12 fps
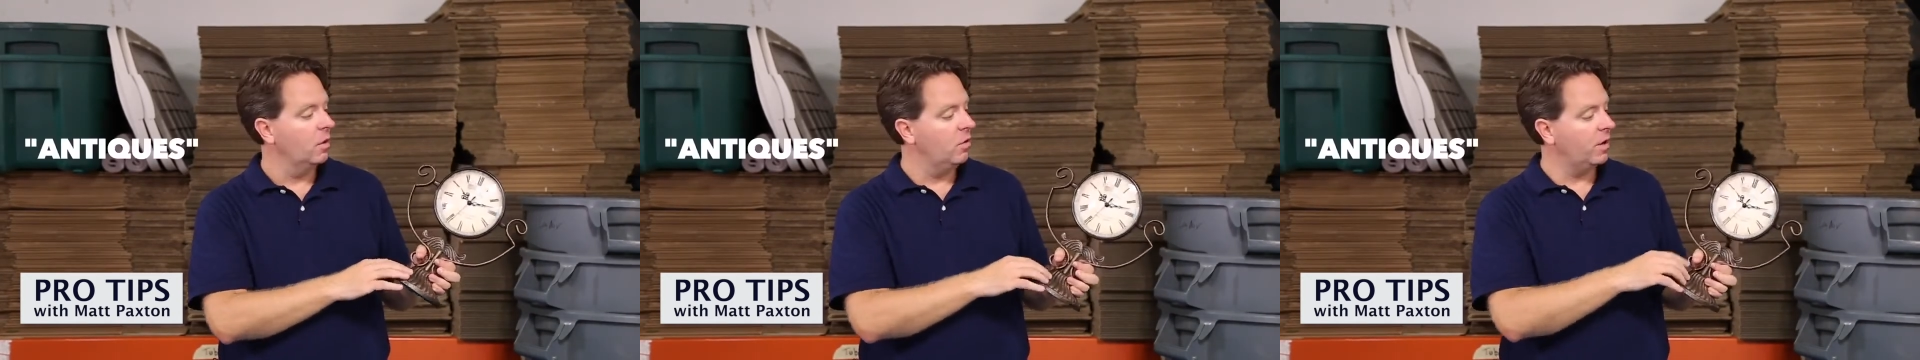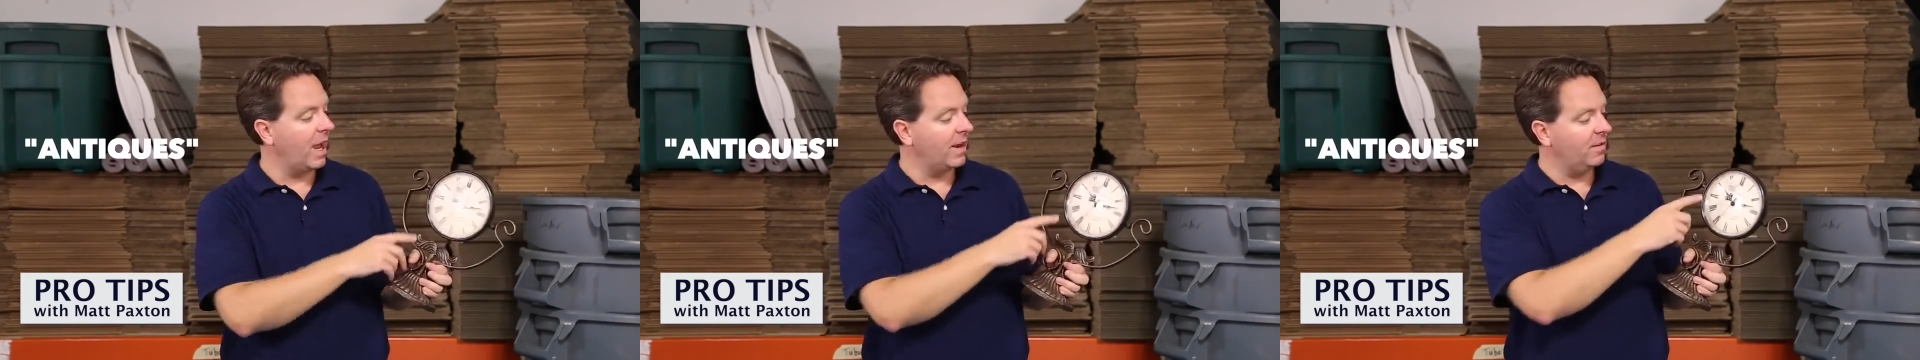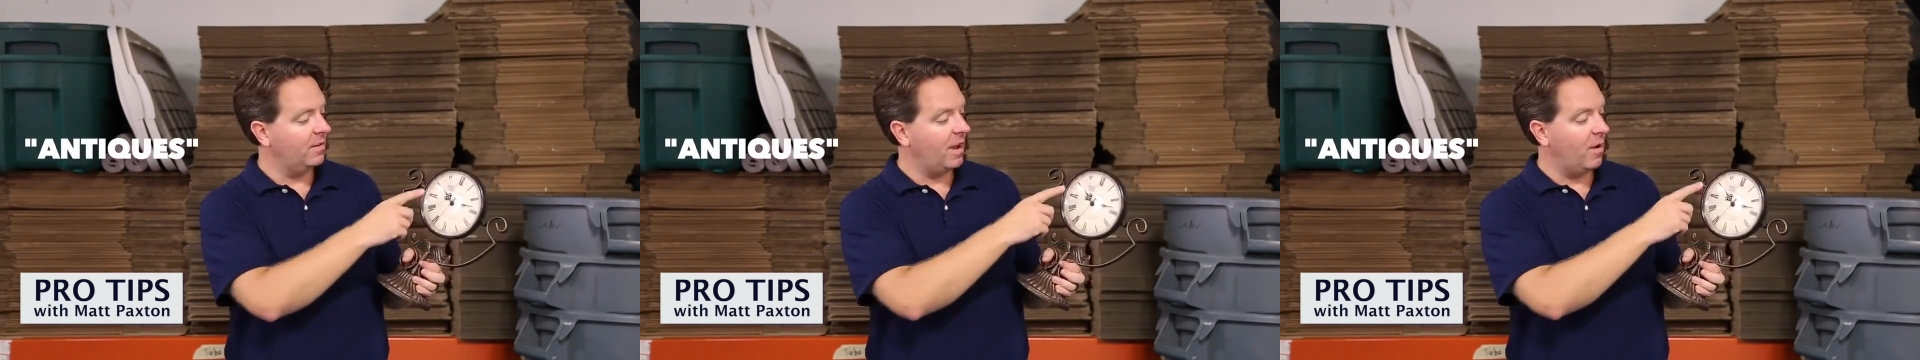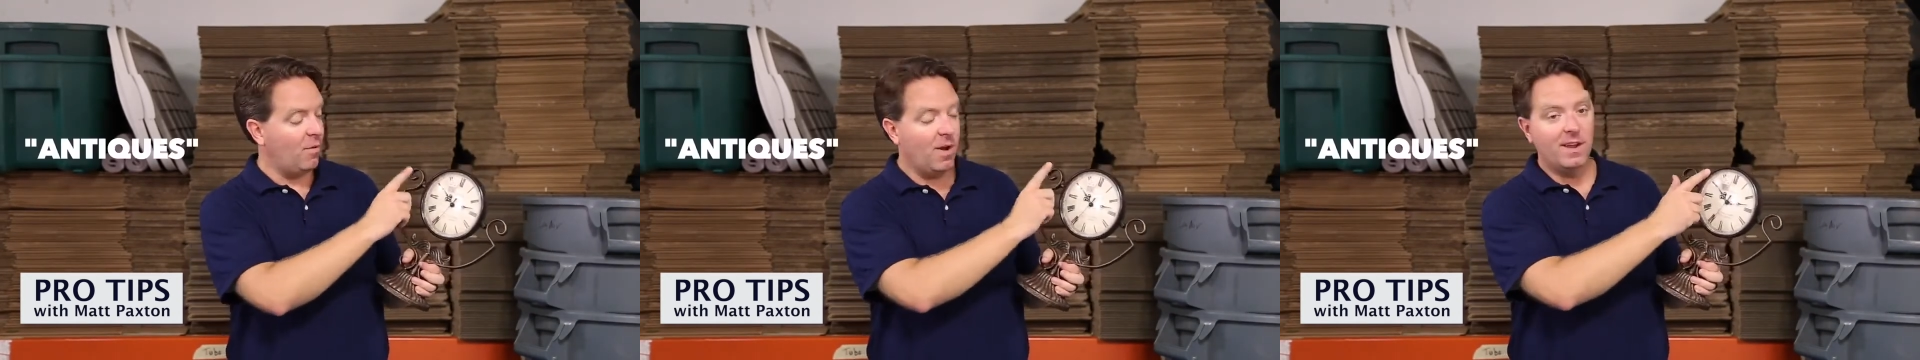You can actually
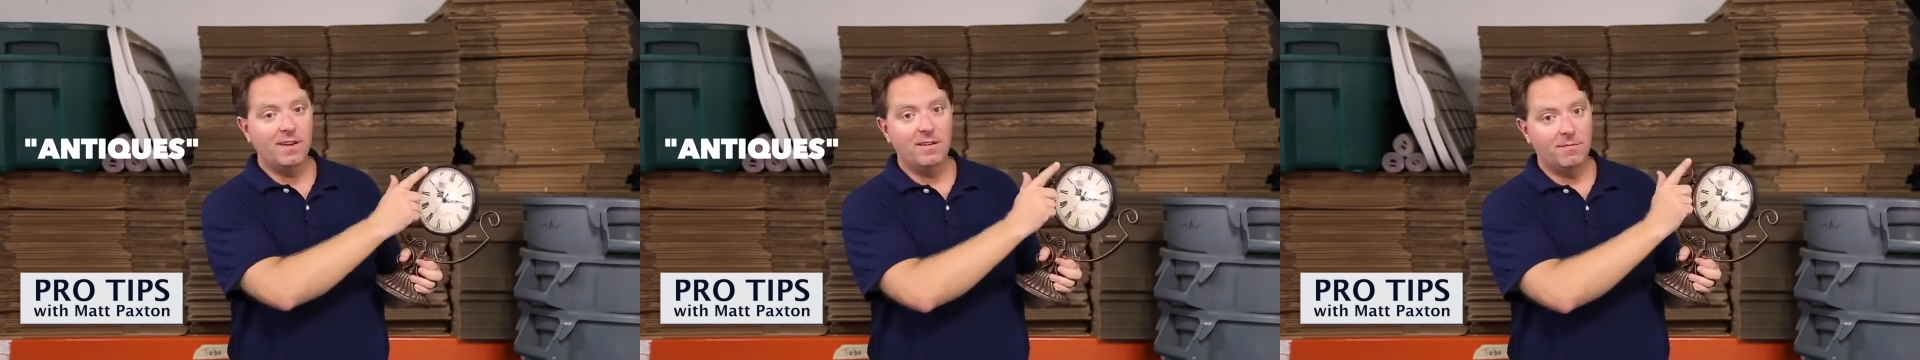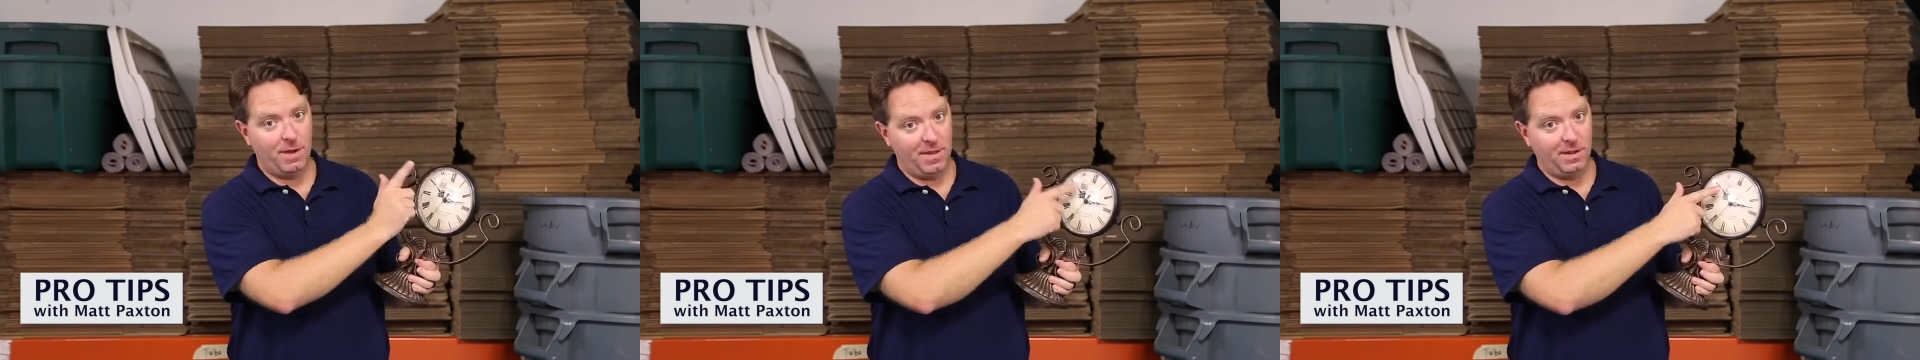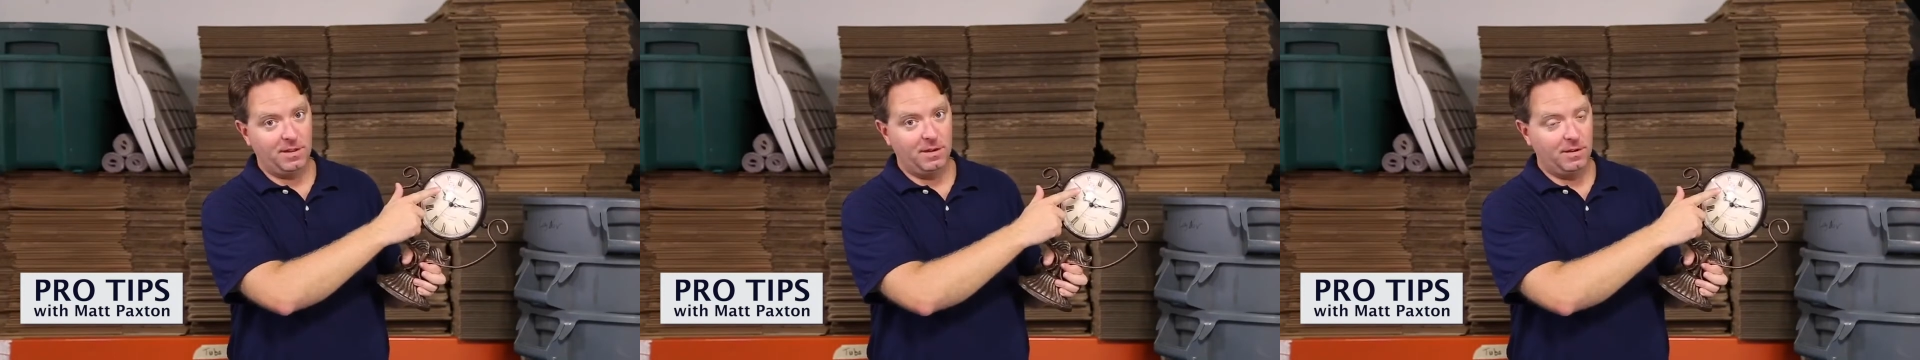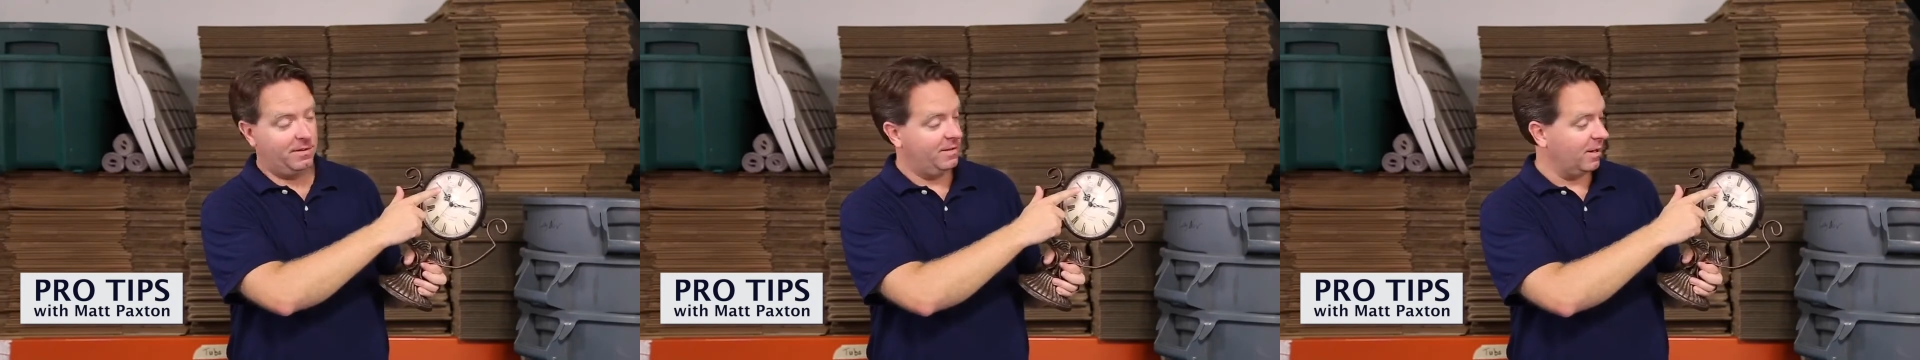tell, one, by the
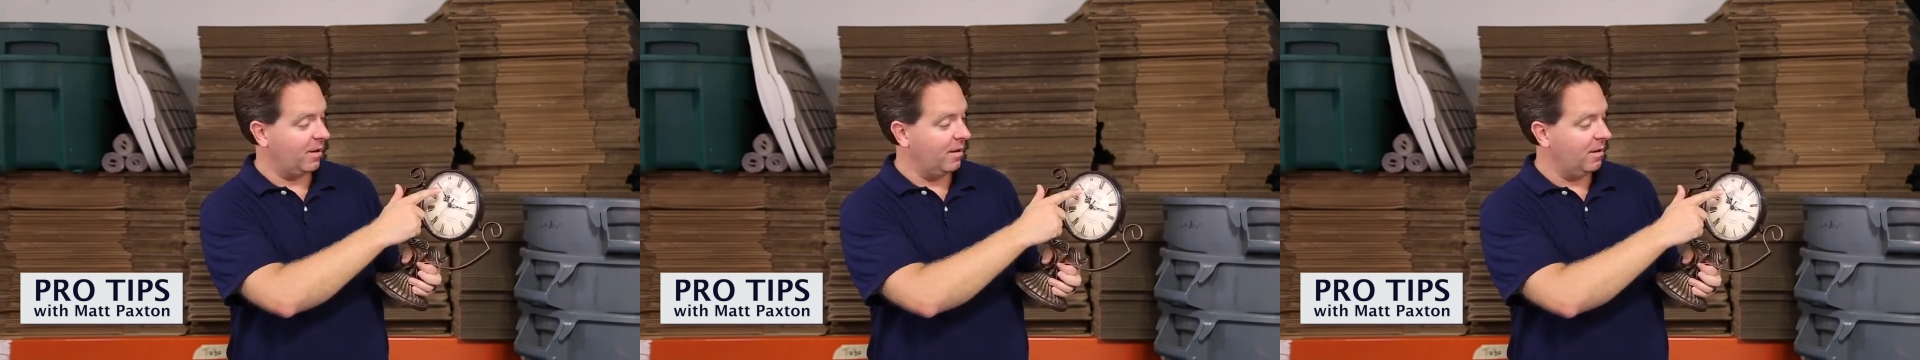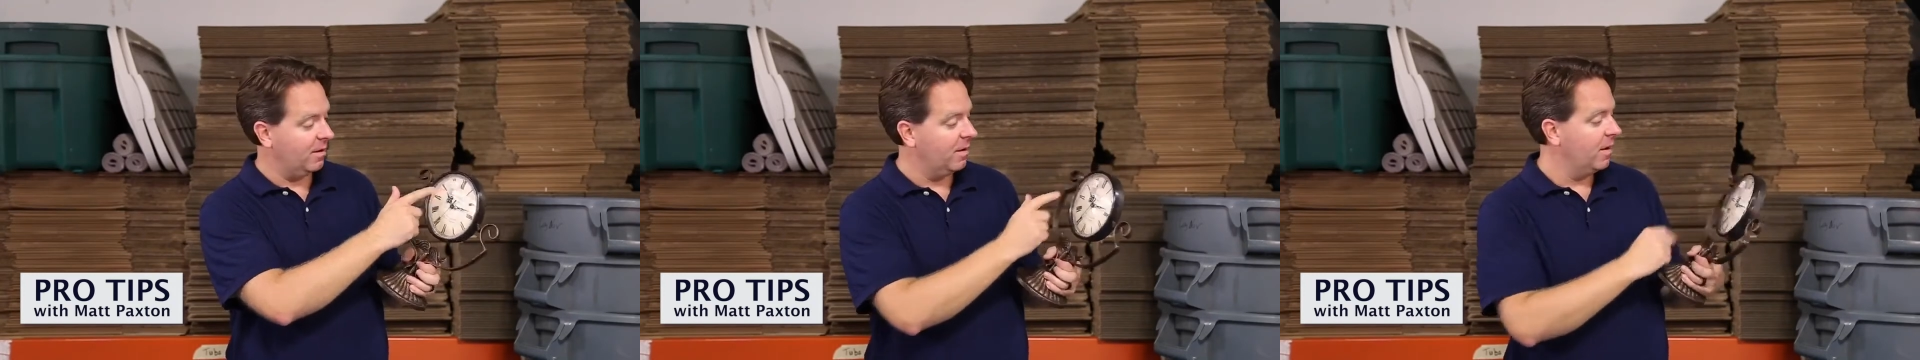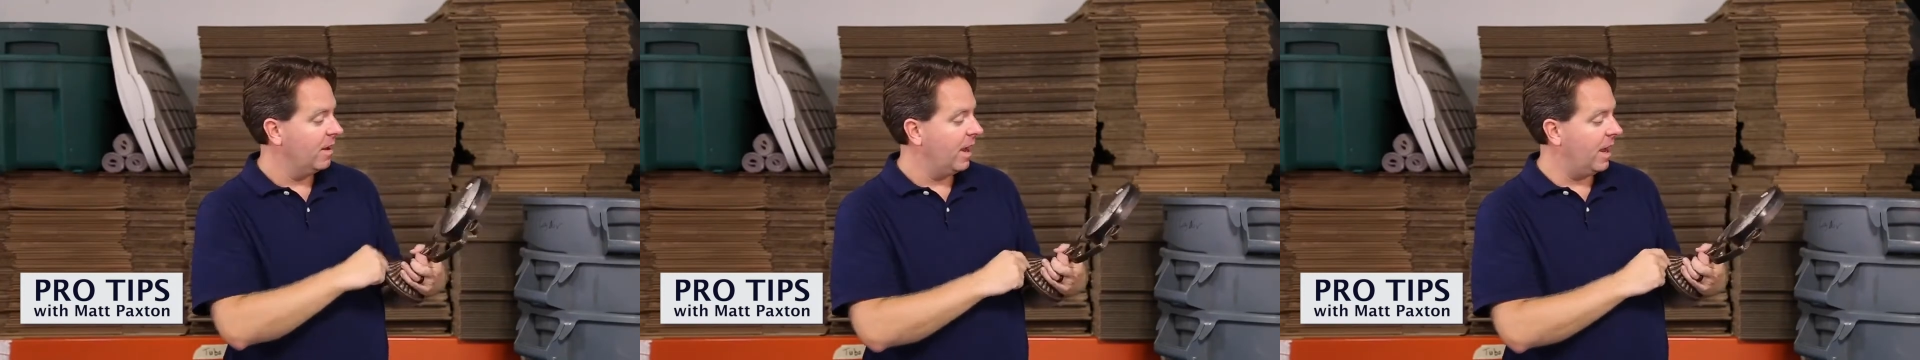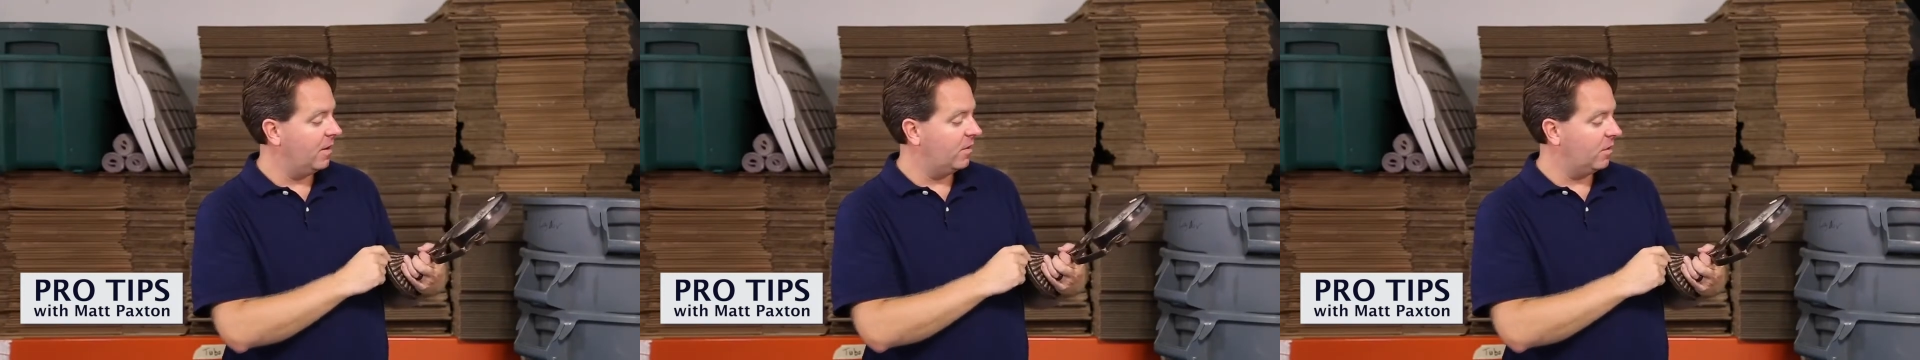clearance sticker,
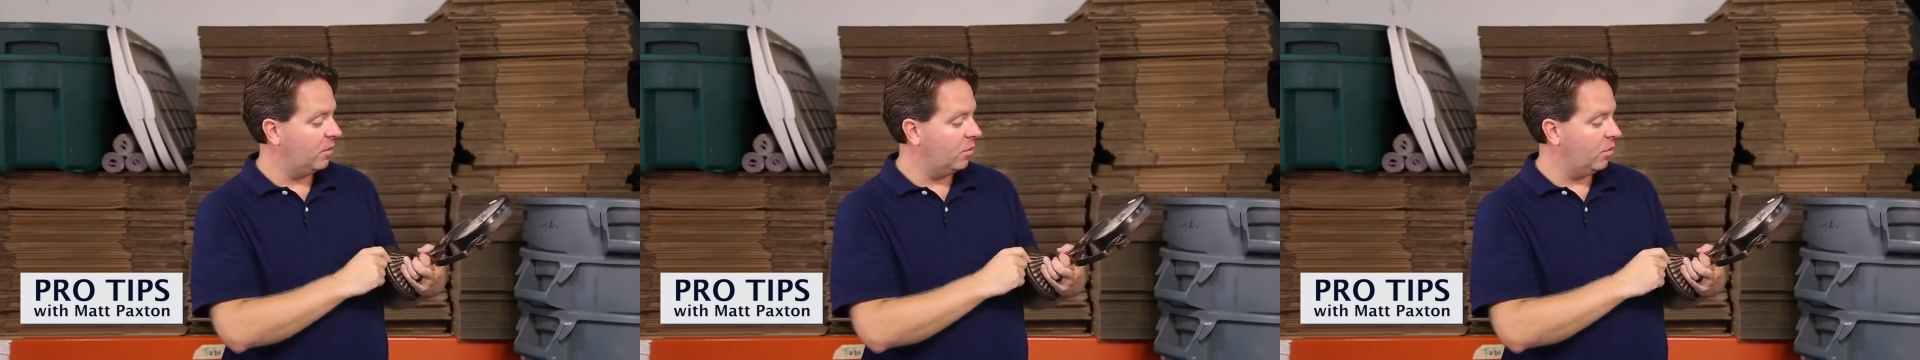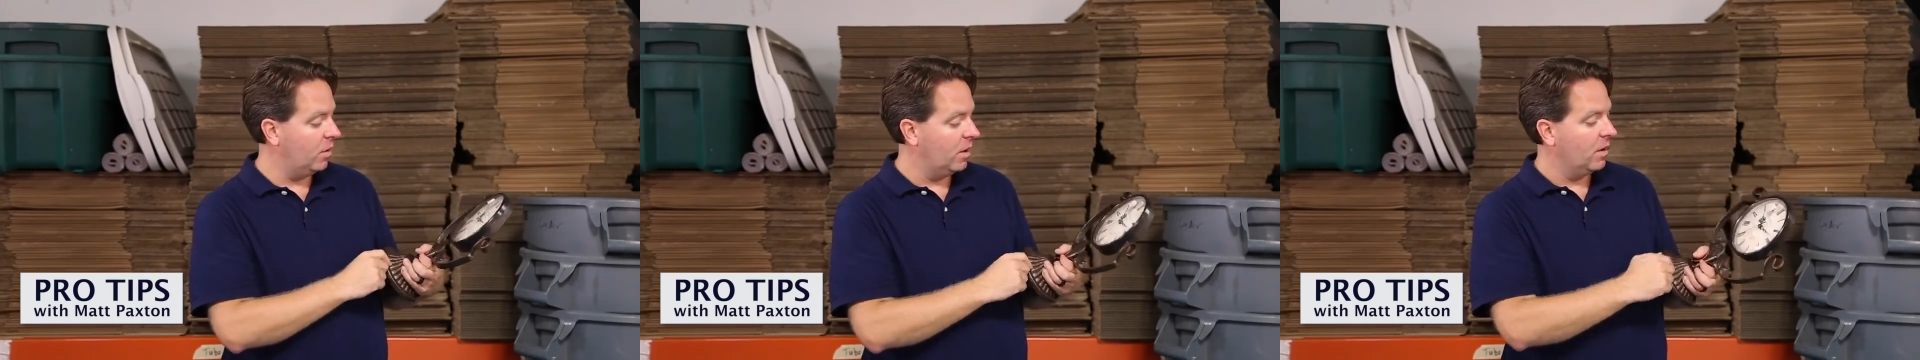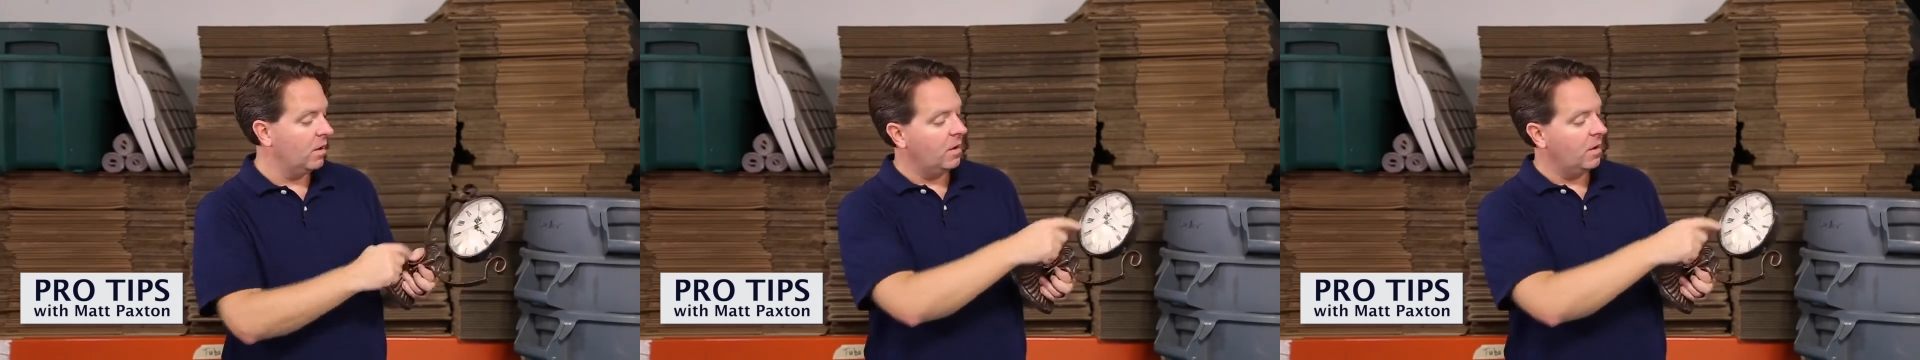and two,